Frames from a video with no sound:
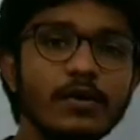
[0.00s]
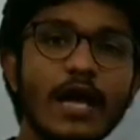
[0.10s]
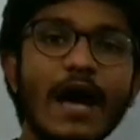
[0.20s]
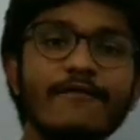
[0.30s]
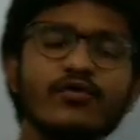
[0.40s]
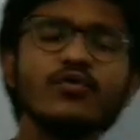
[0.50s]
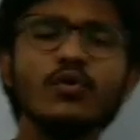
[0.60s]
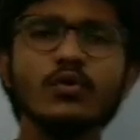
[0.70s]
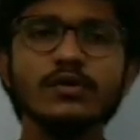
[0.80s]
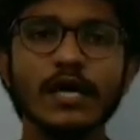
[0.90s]
we'll have to
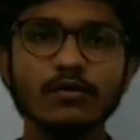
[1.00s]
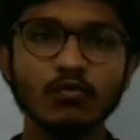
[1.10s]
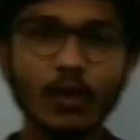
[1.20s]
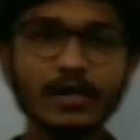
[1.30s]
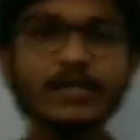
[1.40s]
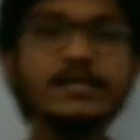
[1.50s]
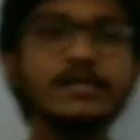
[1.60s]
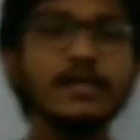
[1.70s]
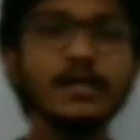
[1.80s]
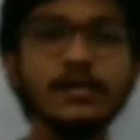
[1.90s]
know that what
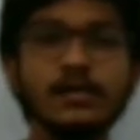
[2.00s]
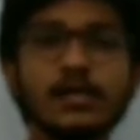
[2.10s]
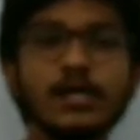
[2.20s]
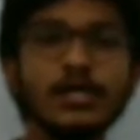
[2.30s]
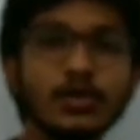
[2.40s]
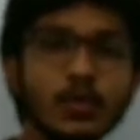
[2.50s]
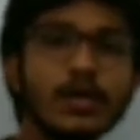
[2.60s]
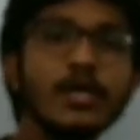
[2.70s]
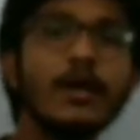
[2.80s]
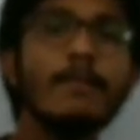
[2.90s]
is the
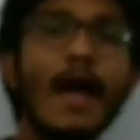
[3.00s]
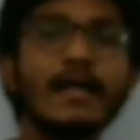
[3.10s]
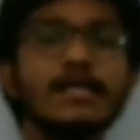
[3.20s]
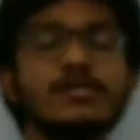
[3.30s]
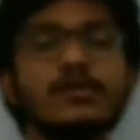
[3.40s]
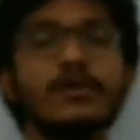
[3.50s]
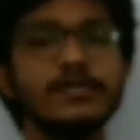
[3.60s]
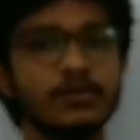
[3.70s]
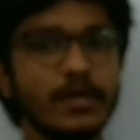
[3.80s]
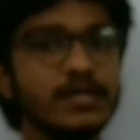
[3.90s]
nuclear magnetic
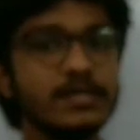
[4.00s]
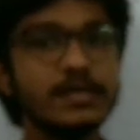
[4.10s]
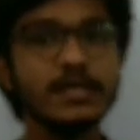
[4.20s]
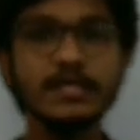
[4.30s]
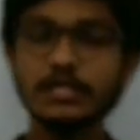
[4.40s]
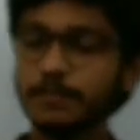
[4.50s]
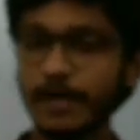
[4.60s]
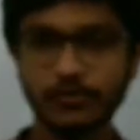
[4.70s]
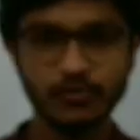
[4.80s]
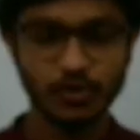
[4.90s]
resonance
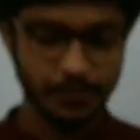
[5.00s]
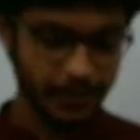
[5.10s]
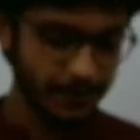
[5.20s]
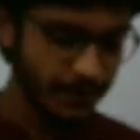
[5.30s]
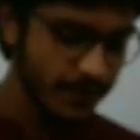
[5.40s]
spectroscopy.